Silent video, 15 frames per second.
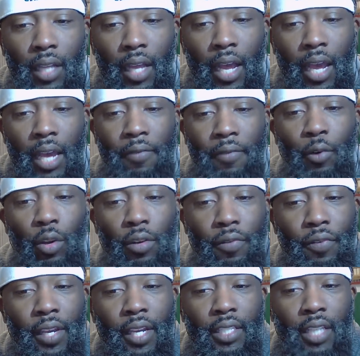All right, Florida
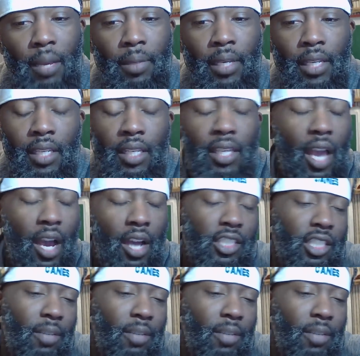fans. Y'all